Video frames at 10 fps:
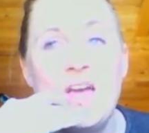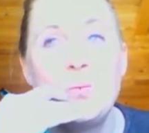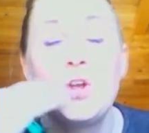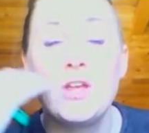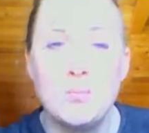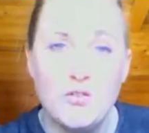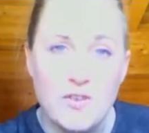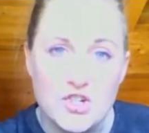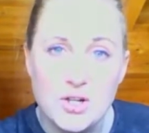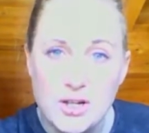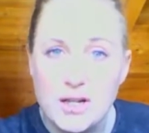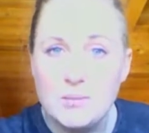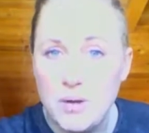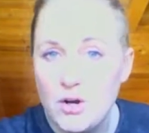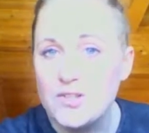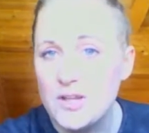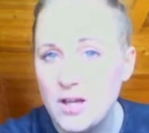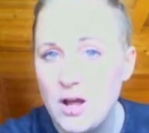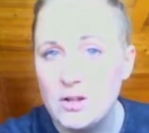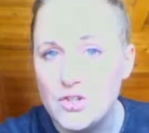and working professionally in
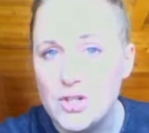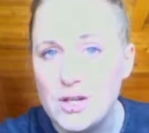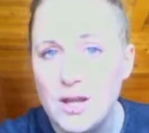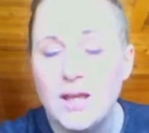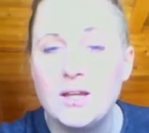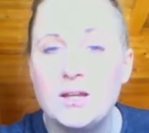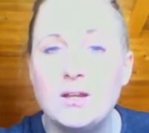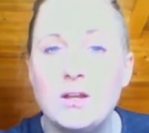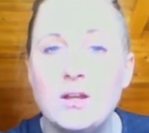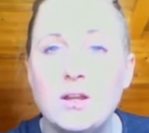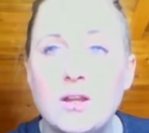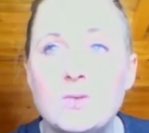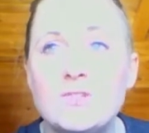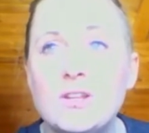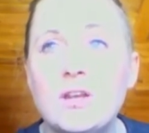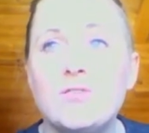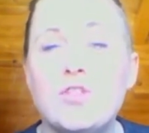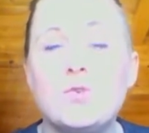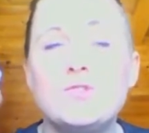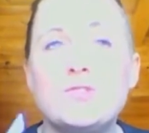parapsychology and in
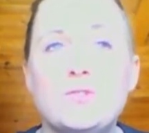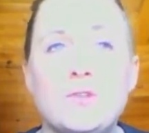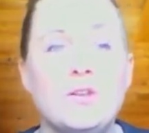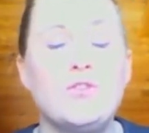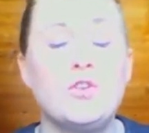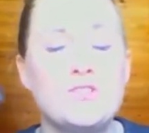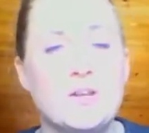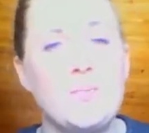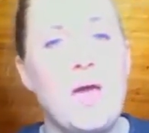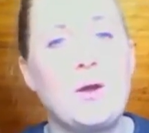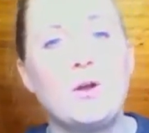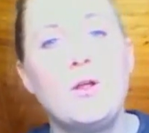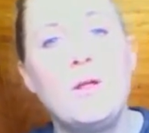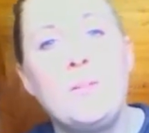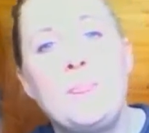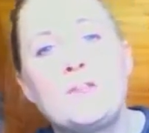counseling of those in a forensic matter.